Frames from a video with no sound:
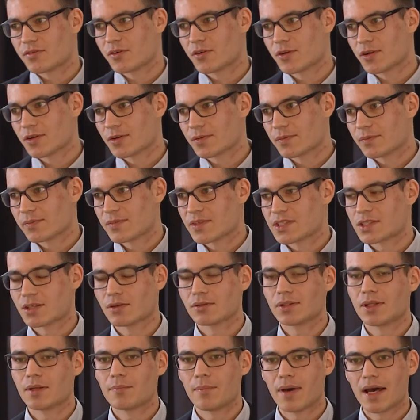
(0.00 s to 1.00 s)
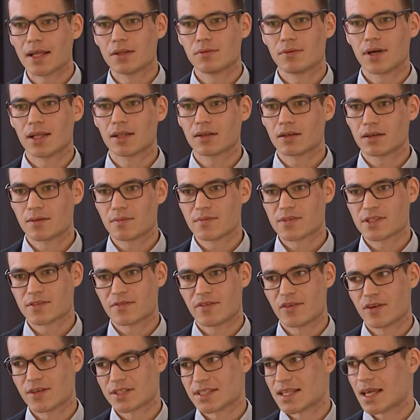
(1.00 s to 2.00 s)
for you. So the bad one comes
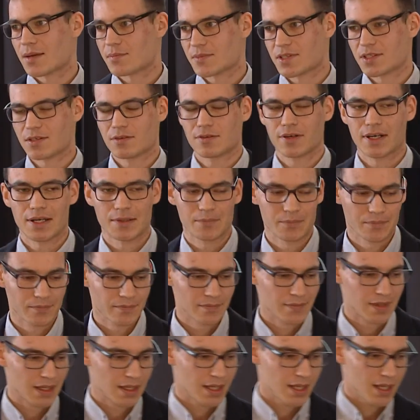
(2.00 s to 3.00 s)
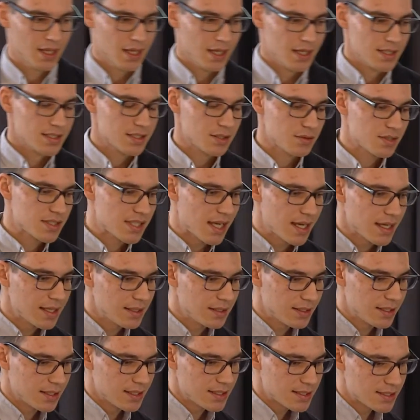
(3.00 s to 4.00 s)
first, I'm sorry. So
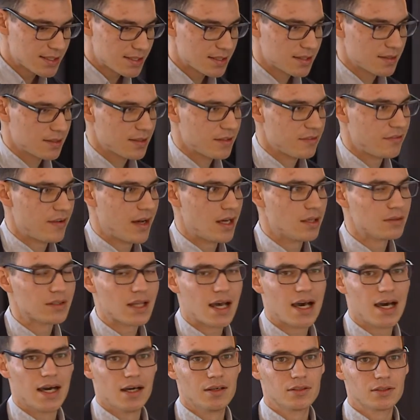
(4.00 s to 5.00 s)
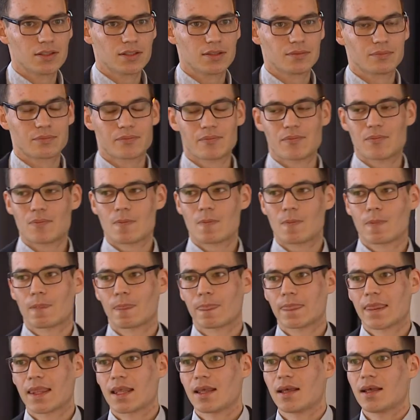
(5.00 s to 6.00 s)
scientists found out
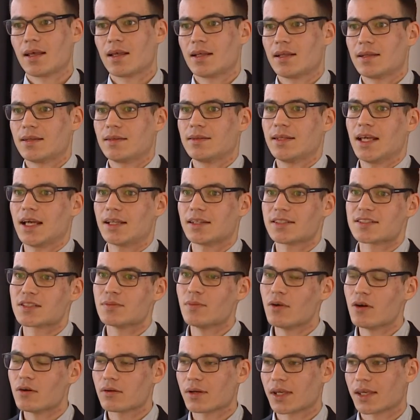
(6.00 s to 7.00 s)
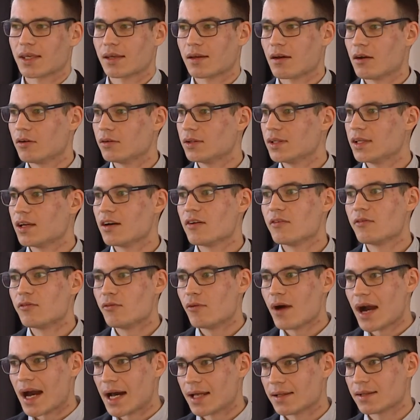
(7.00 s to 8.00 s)
that smoking only of
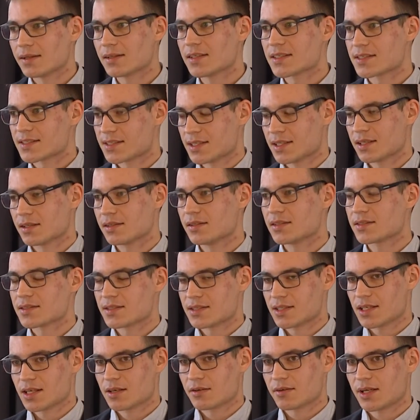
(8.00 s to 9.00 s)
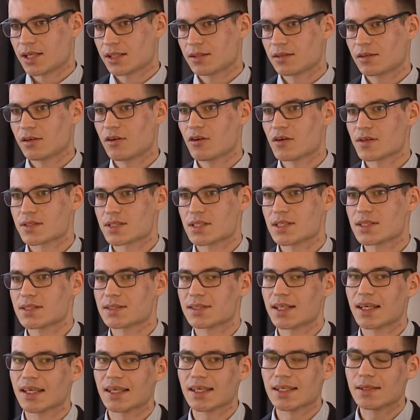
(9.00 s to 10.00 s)
one single cigarette causes
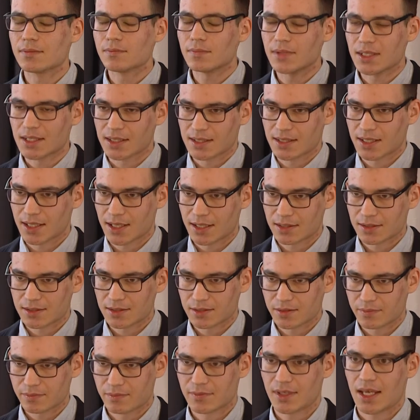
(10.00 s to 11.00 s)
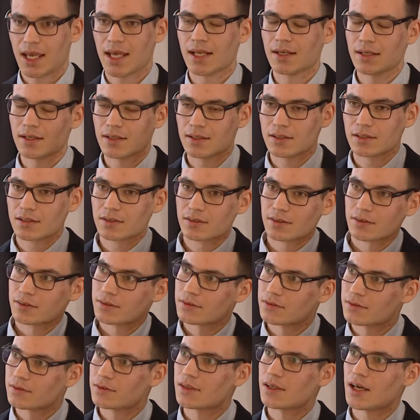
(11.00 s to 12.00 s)
the immediate and
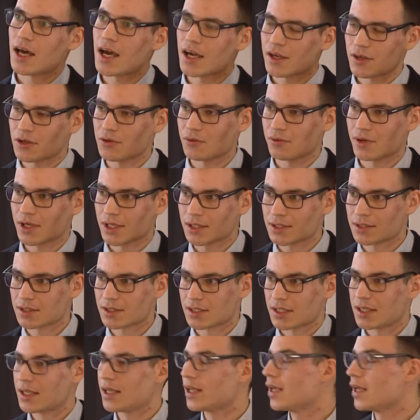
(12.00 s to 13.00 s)
accurate